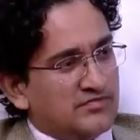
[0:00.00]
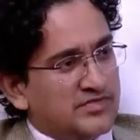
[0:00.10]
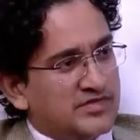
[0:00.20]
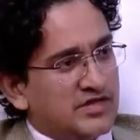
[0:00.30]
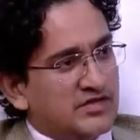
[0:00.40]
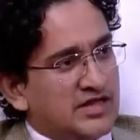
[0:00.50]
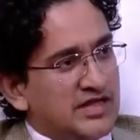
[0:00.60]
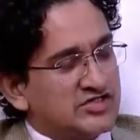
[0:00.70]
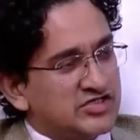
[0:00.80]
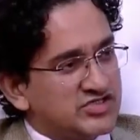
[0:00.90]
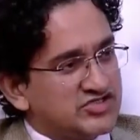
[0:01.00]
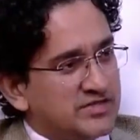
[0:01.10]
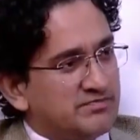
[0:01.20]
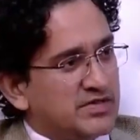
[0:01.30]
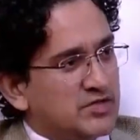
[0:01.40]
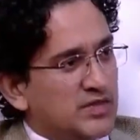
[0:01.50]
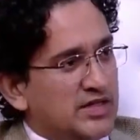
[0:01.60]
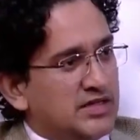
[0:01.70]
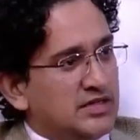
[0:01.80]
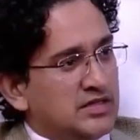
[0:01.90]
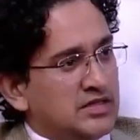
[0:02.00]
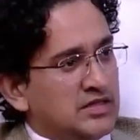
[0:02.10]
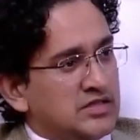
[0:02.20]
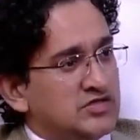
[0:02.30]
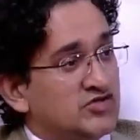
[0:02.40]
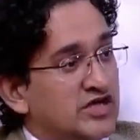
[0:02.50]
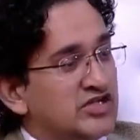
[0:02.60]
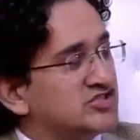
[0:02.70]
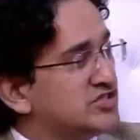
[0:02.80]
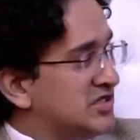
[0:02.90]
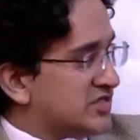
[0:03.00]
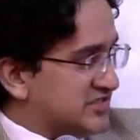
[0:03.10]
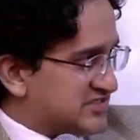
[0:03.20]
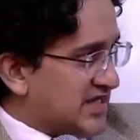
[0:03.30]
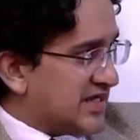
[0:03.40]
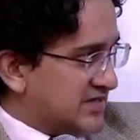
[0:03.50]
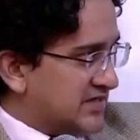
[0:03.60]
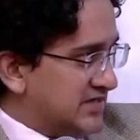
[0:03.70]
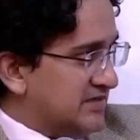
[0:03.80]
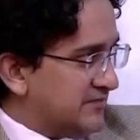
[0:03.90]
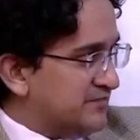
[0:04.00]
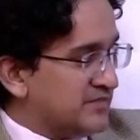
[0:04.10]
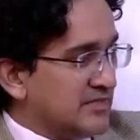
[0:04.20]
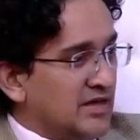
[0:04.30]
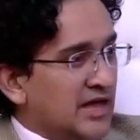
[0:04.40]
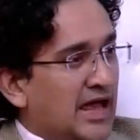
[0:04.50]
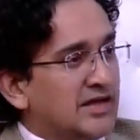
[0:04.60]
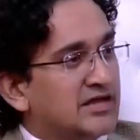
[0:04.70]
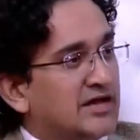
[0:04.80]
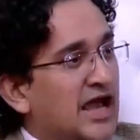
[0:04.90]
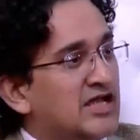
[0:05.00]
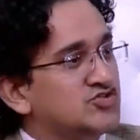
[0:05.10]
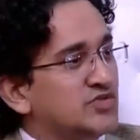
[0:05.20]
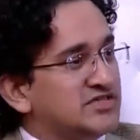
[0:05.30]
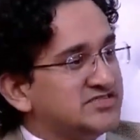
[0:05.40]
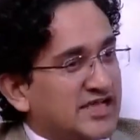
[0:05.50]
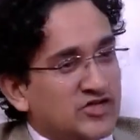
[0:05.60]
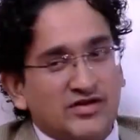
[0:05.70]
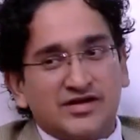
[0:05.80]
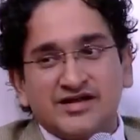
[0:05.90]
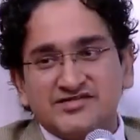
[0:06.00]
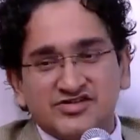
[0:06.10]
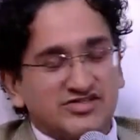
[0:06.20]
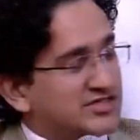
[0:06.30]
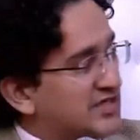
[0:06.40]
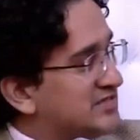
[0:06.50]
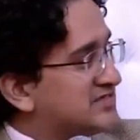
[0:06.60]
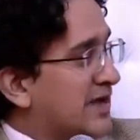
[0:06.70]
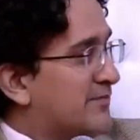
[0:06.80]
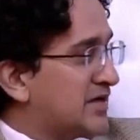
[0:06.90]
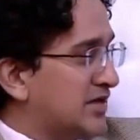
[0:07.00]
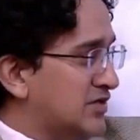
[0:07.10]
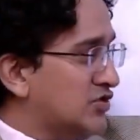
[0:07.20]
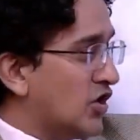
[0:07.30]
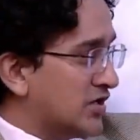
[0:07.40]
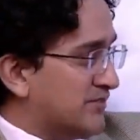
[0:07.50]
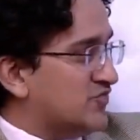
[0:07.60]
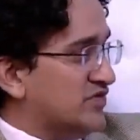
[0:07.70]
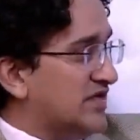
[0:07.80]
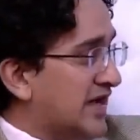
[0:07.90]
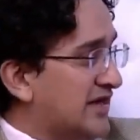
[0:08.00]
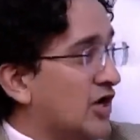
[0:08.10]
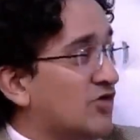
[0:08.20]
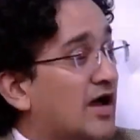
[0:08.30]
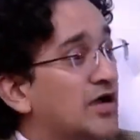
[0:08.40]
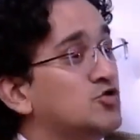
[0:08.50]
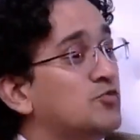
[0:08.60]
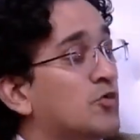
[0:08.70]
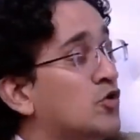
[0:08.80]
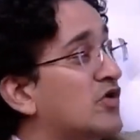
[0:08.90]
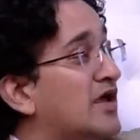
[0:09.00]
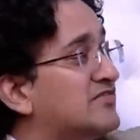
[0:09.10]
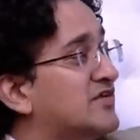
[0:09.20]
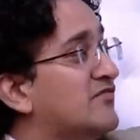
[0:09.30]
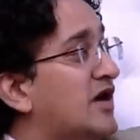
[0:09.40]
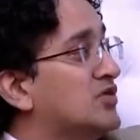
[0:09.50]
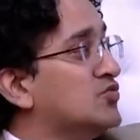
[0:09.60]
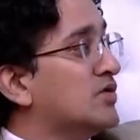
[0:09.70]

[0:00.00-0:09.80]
the relationship between traditional Christianity and gradual secularization that is happening in Europe. So the idea of are you progressive, are you